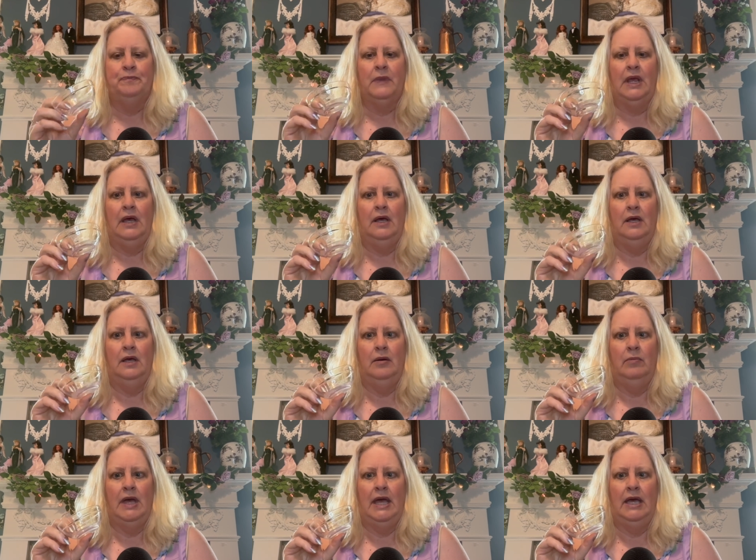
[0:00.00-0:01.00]

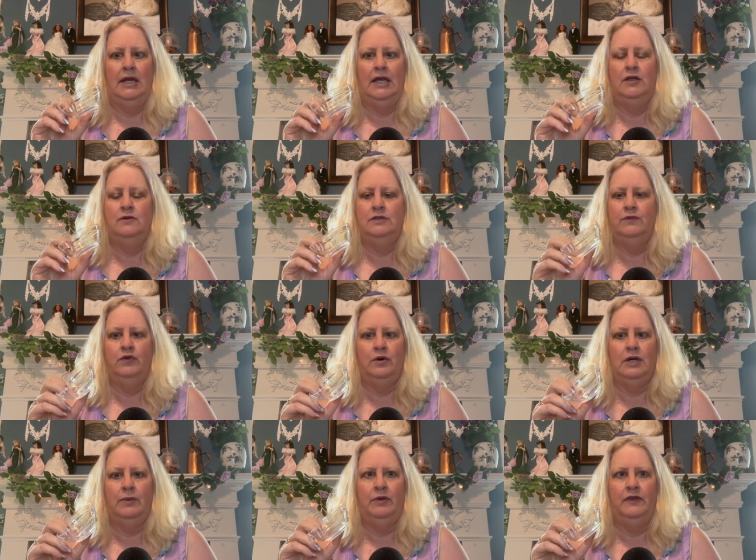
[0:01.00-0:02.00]
and I use them for a
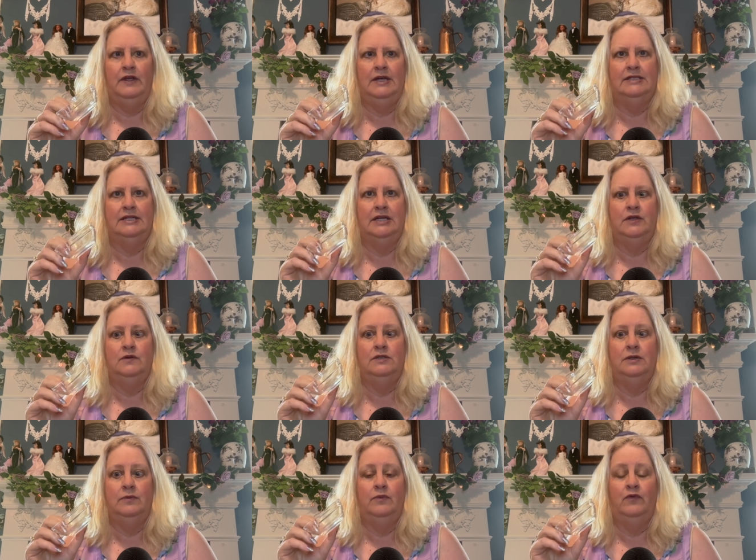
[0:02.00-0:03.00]
couple of things. I use
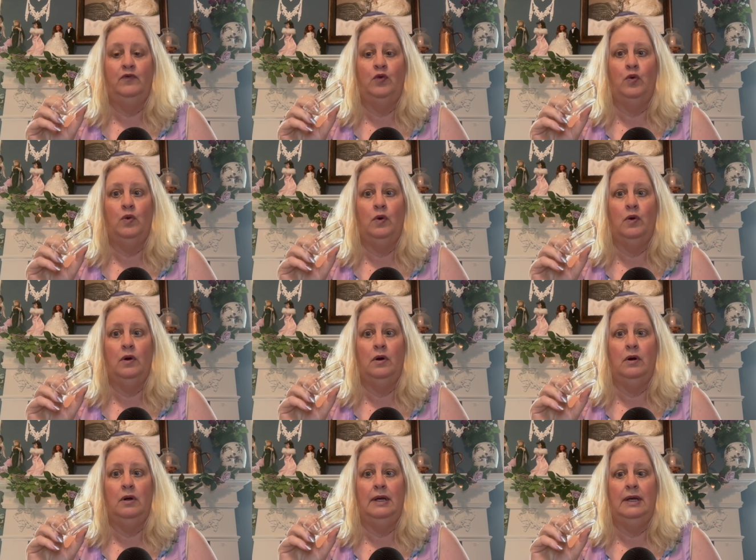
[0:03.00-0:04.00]
them
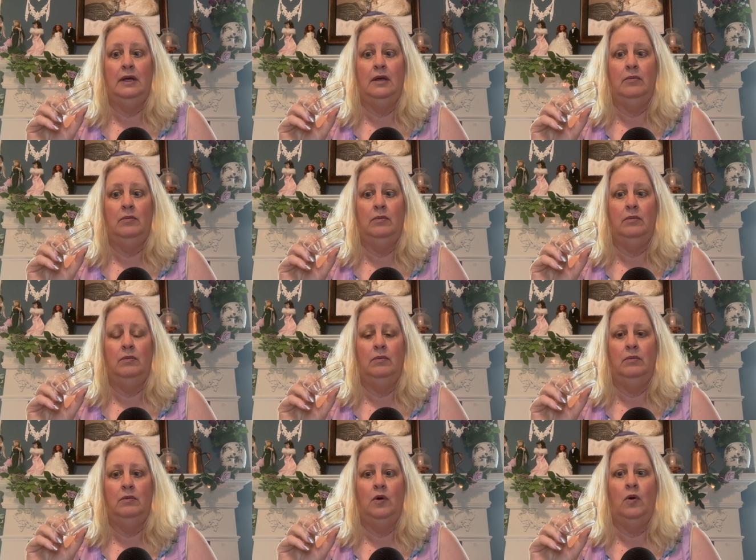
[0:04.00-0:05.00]
for
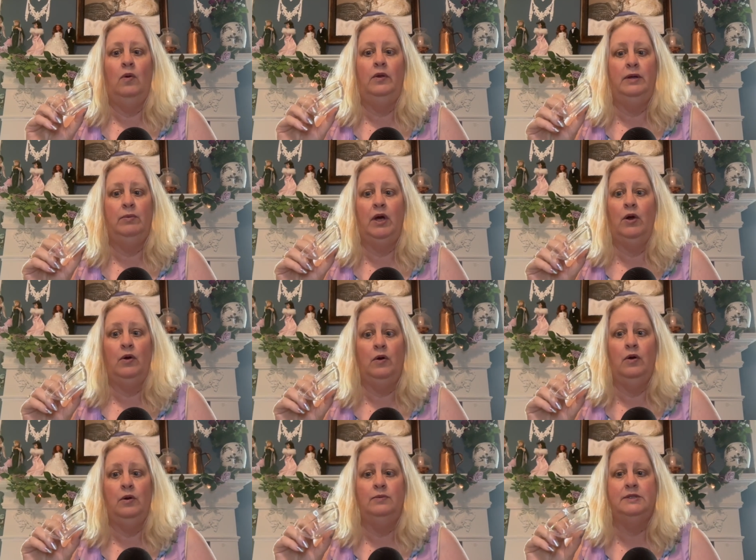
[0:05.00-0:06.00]
holding my
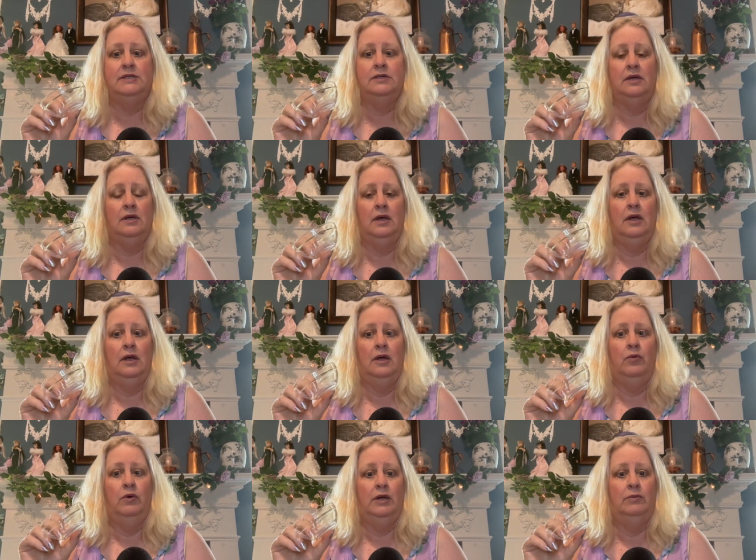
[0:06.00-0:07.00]
herbs
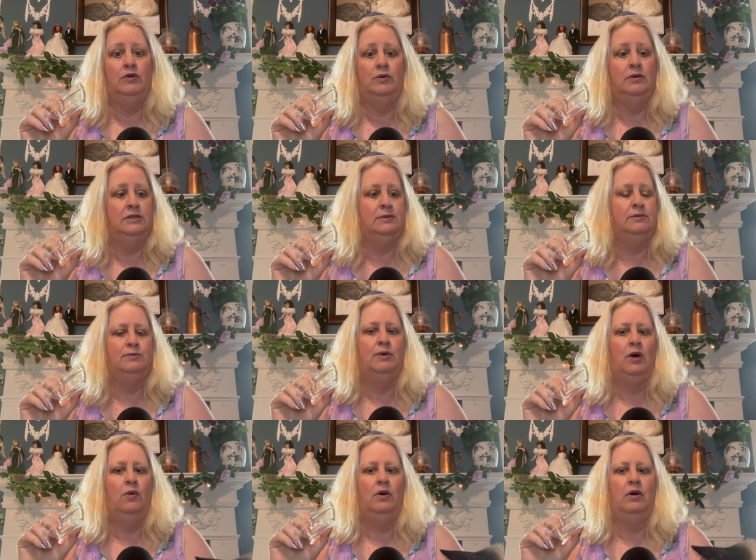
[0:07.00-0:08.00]
when I'm doing some
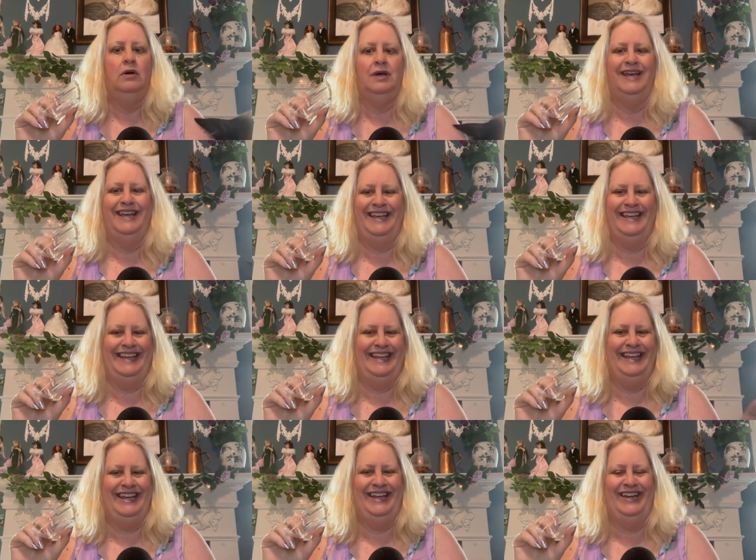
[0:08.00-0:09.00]
spell work.
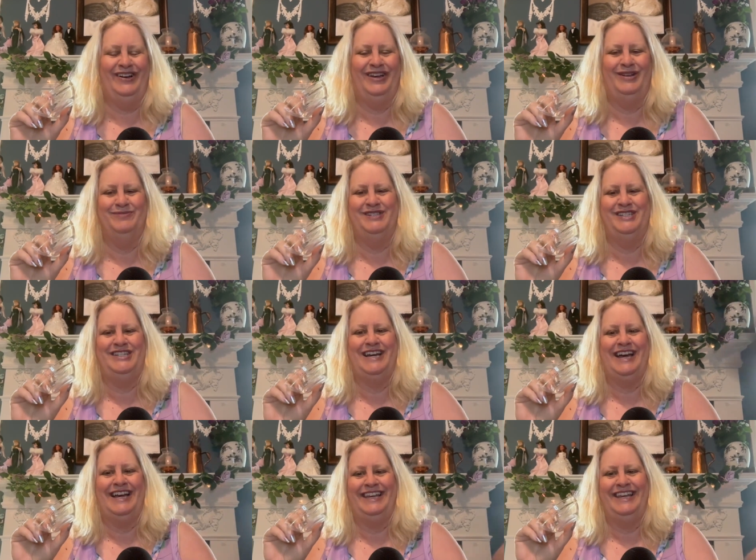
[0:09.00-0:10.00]
Here comes
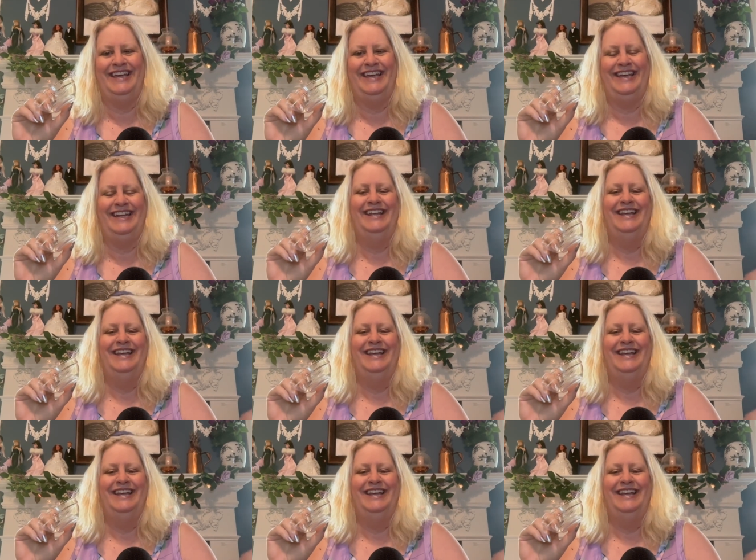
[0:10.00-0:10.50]
Jack again.